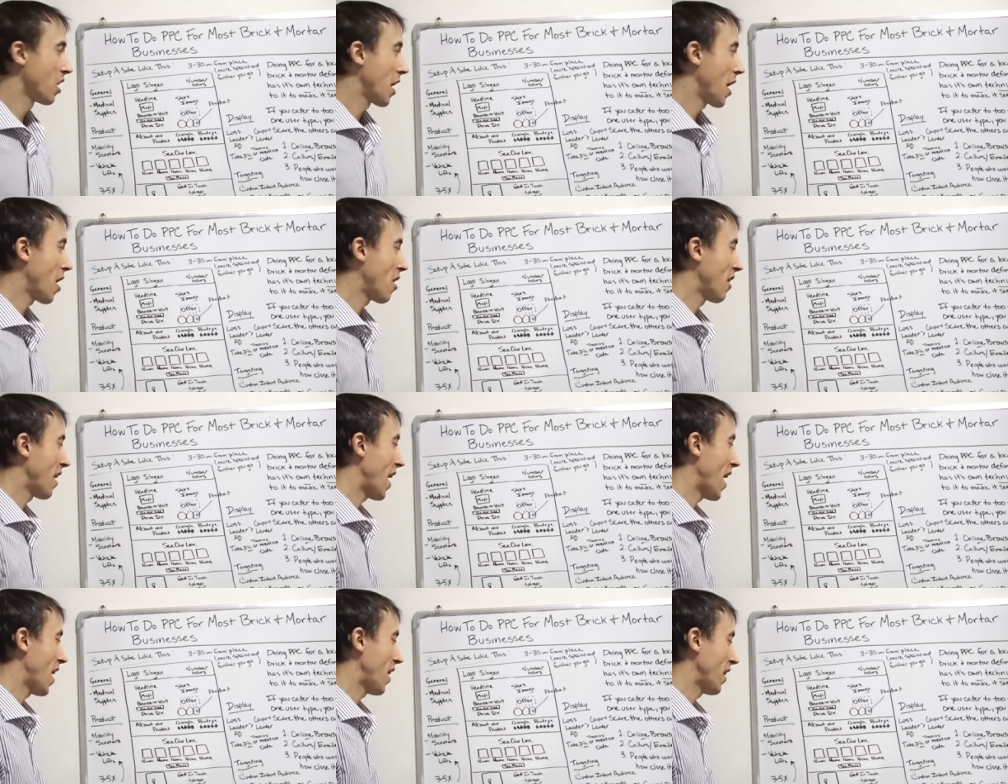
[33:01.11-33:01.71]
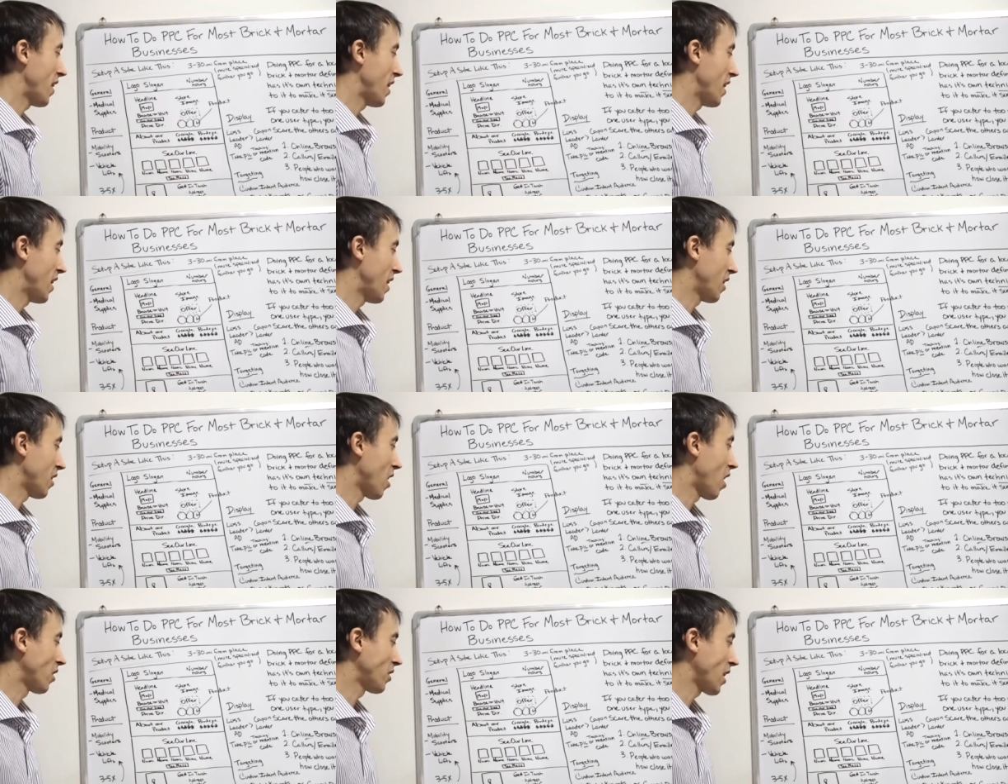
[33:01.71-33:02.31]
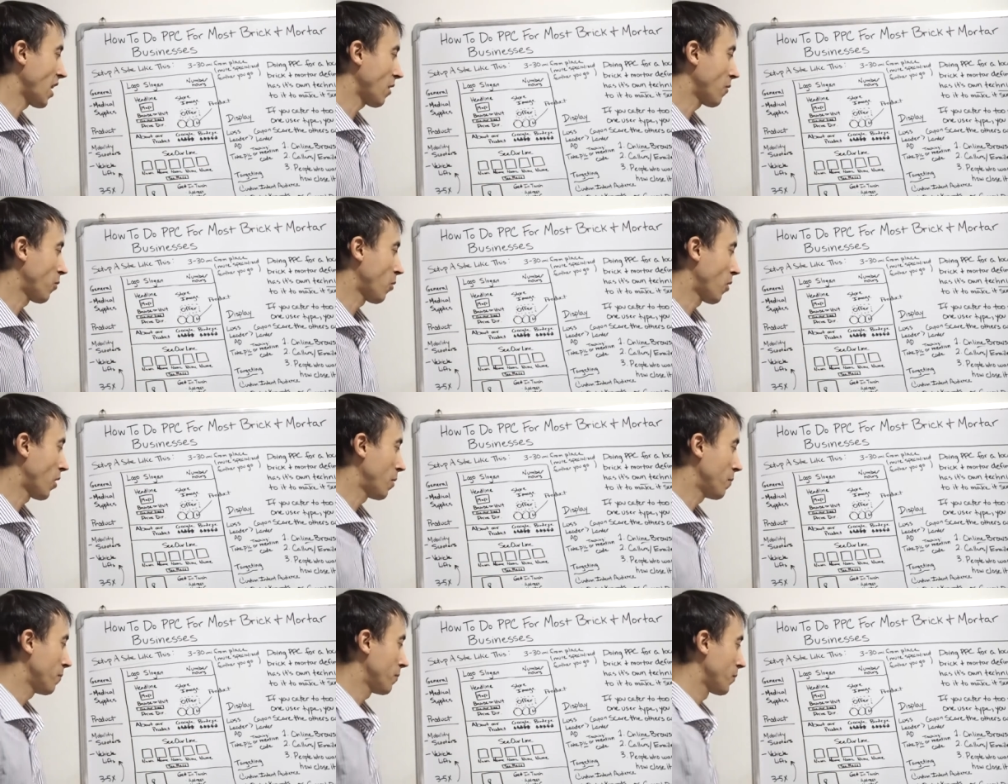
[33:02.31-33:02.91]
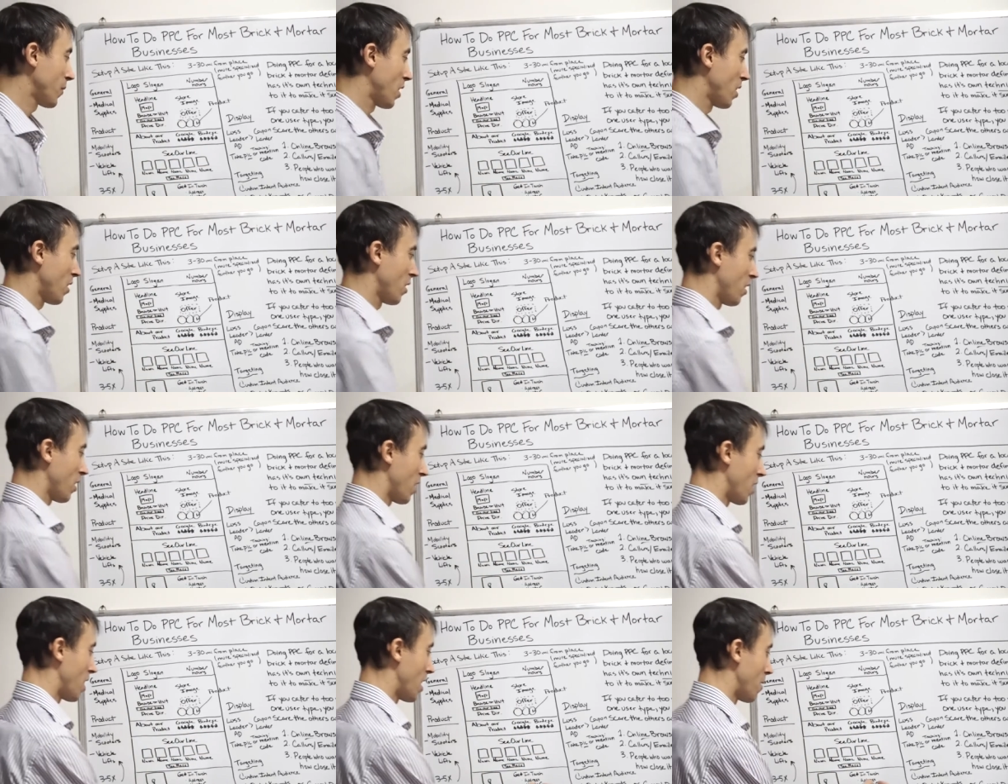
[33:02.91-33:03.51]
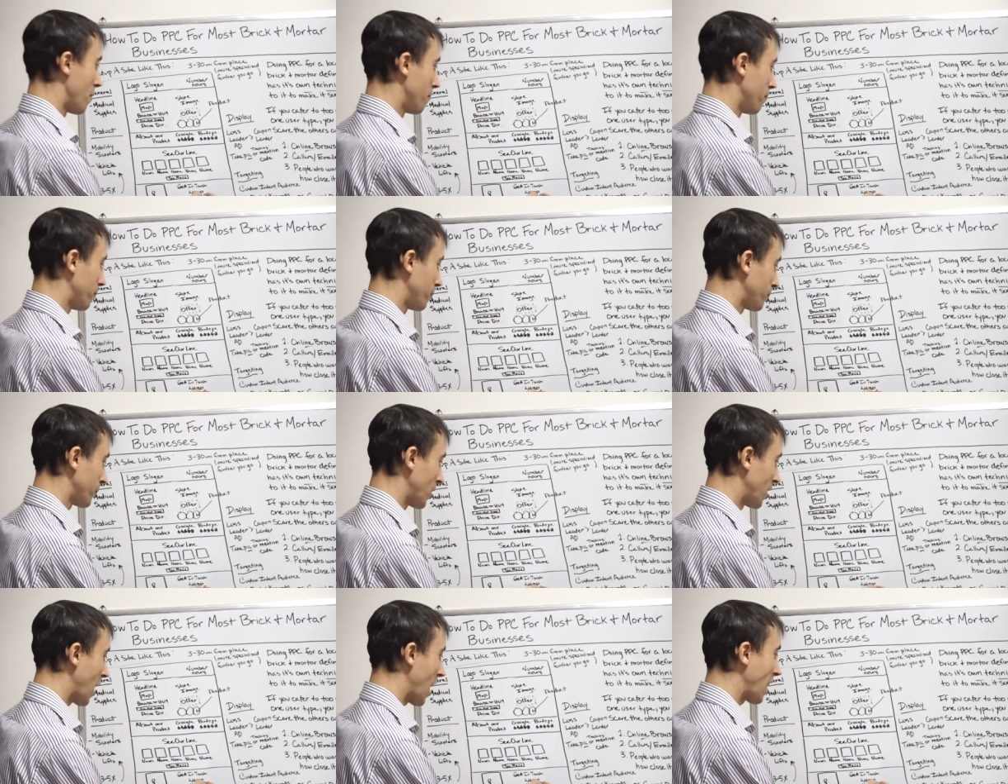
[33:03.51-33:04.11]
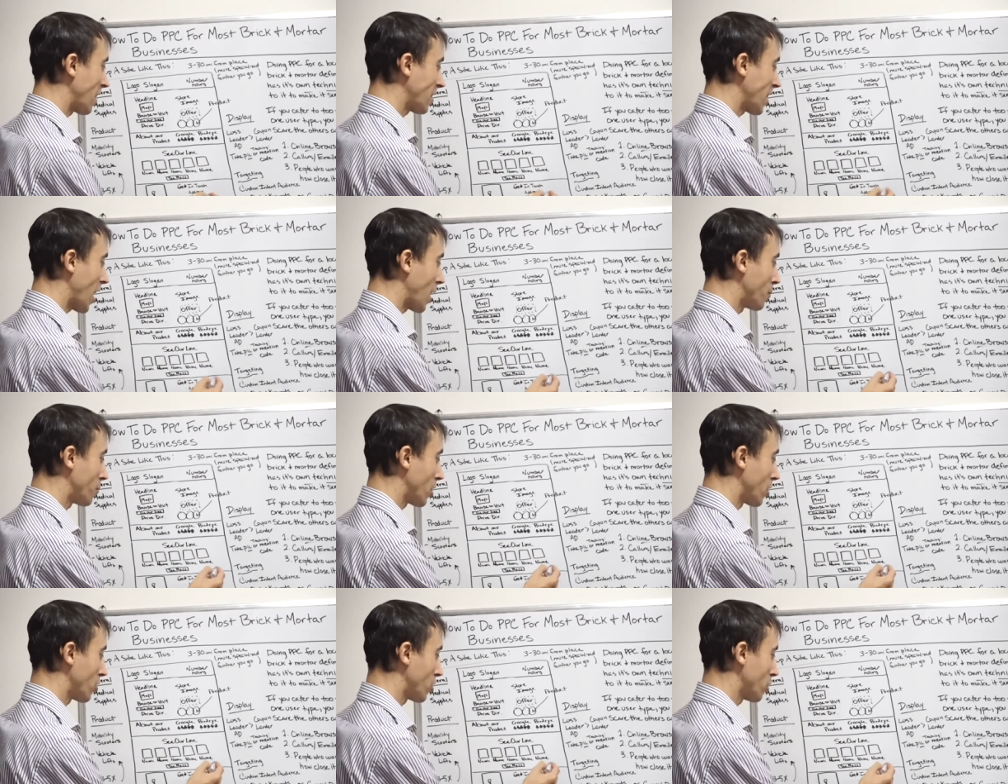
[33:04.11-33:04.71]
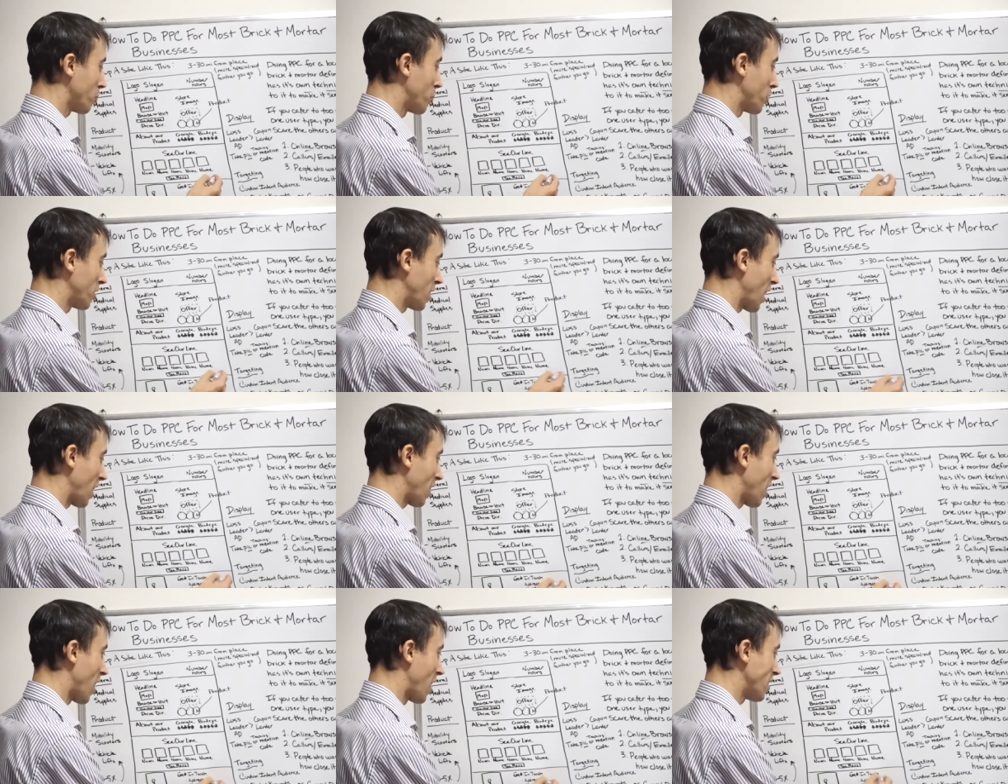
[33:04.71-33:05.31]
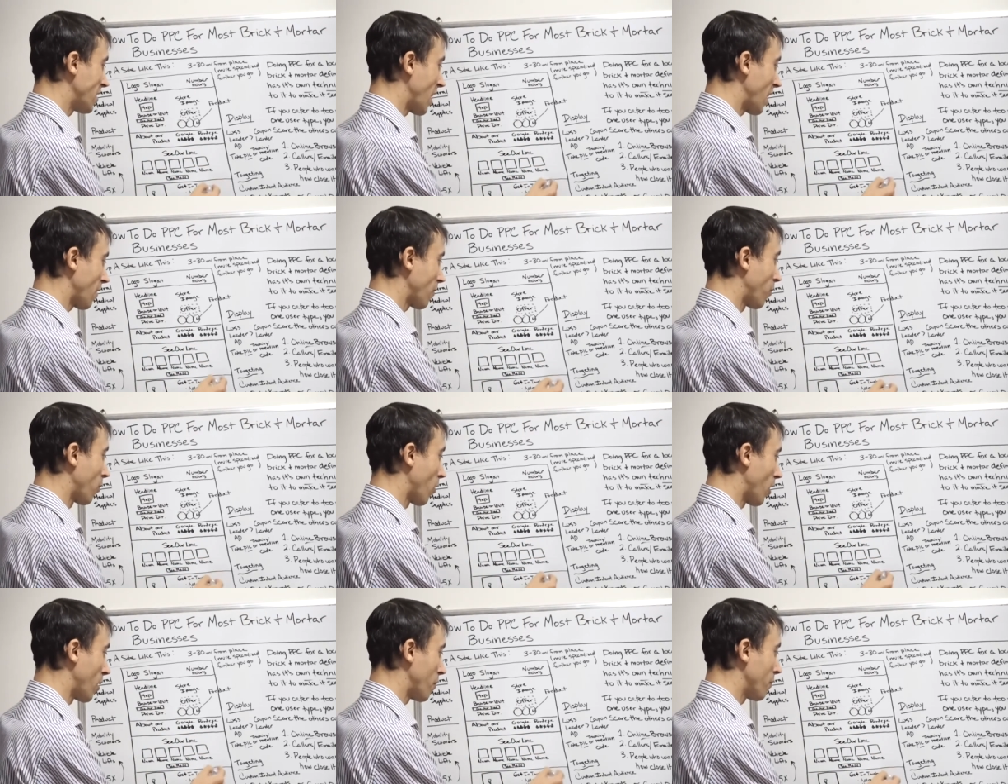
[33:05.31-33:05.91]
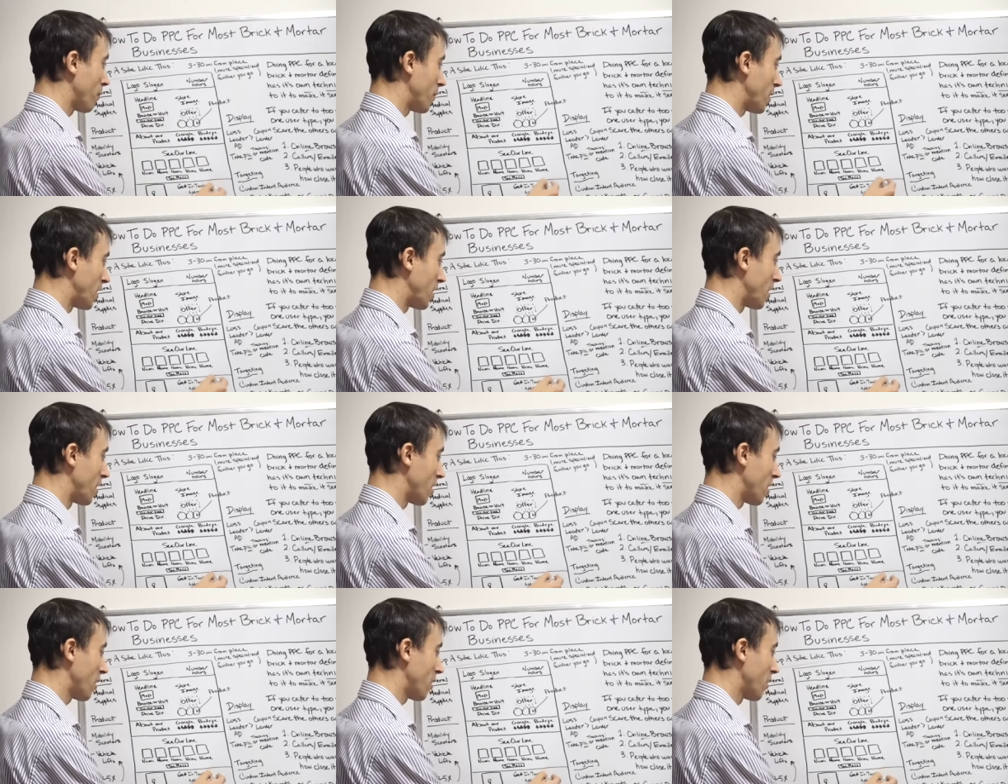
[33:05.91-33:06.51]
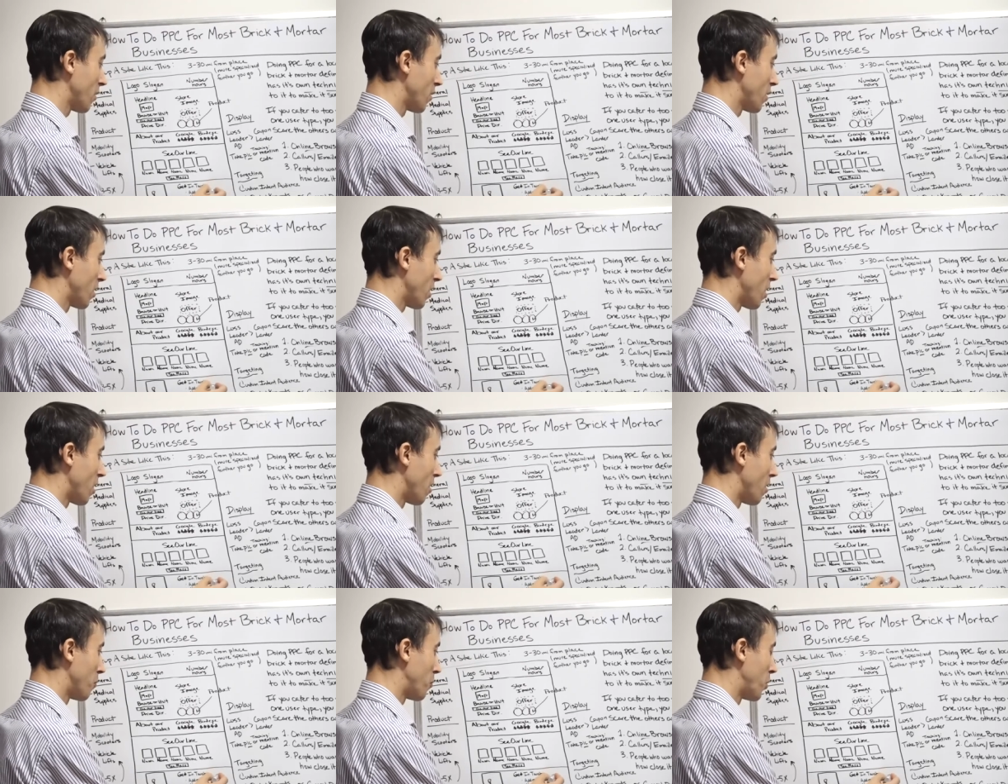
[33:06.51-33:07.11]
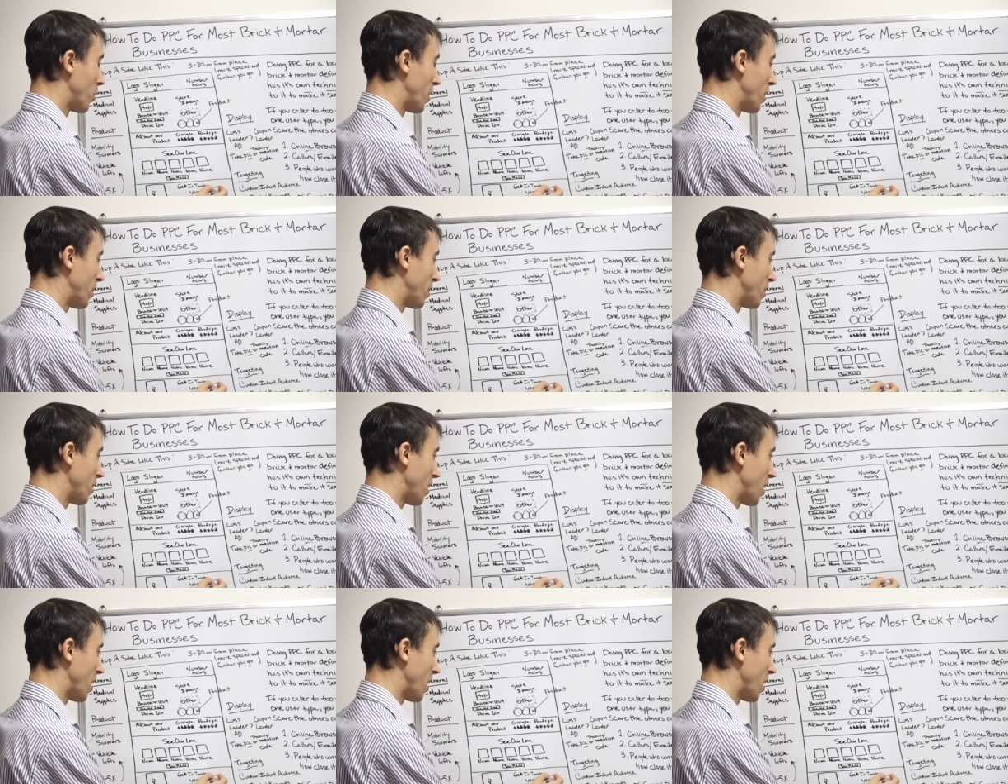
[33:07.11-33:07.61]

I'll add a contact form. A lot of times I'll just put that contact form here. I'll put